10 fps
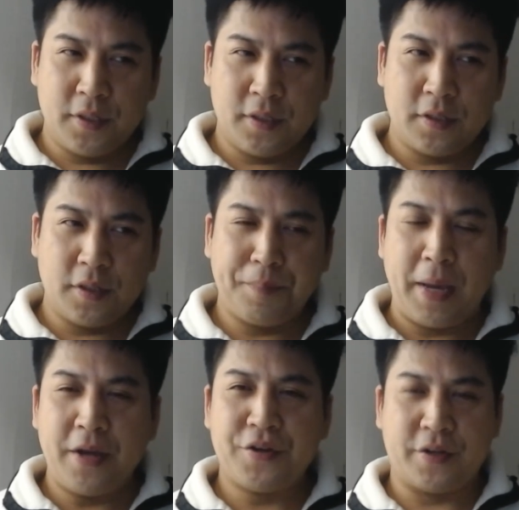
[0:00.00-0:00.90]
The
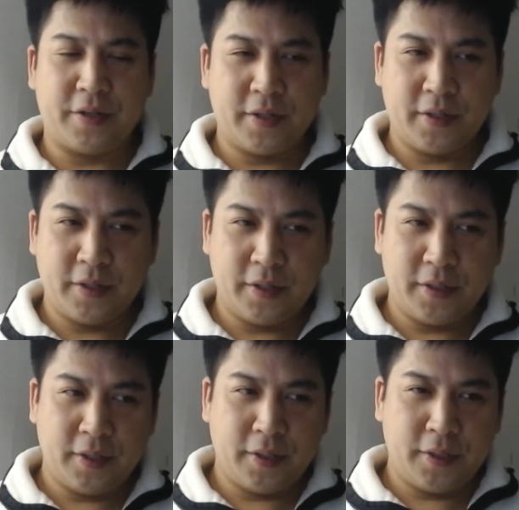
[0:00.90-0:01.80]
patient
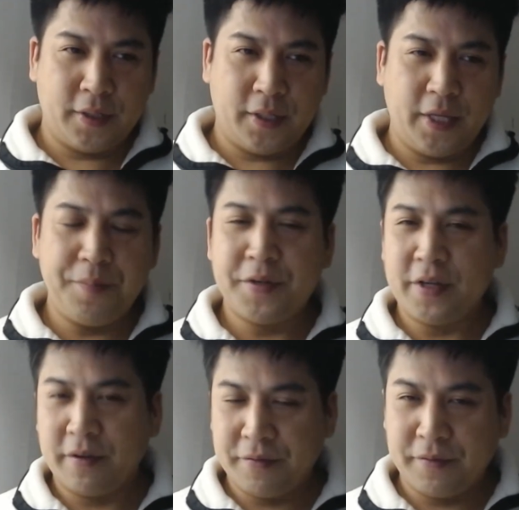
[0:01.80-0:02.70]

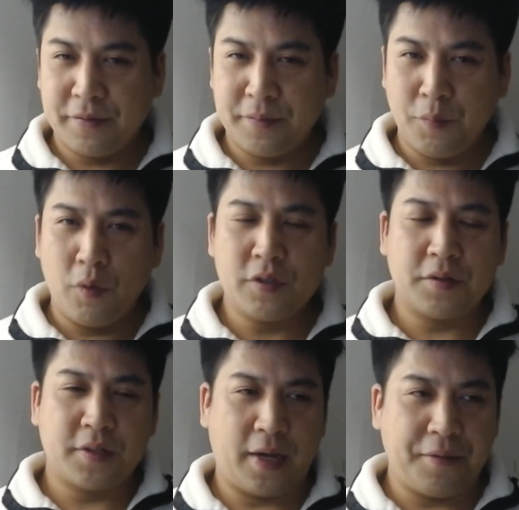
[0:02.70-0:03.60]
himself, most
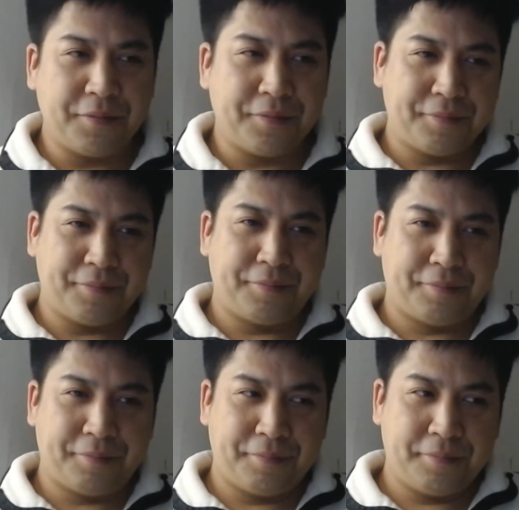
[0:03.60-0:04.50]
of the time,
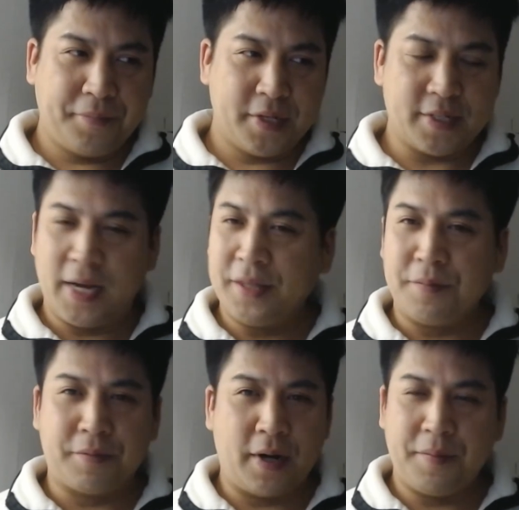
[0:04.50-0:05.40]
is not the
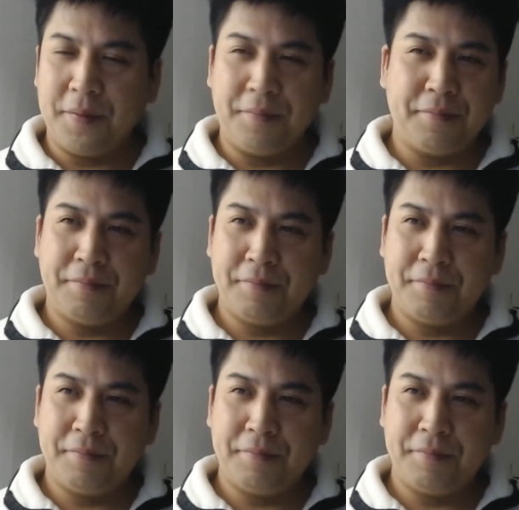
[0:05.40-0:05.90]
problem.